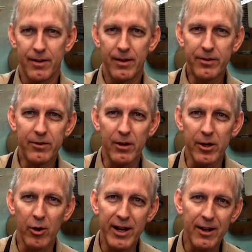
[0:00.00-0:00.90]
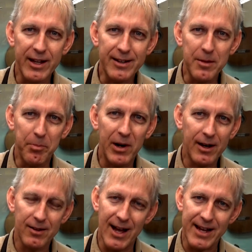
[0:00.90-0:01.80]
This is a little L E D
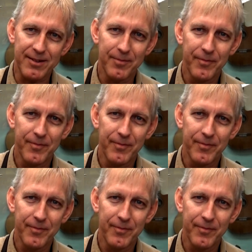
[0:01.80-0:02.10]
puck light,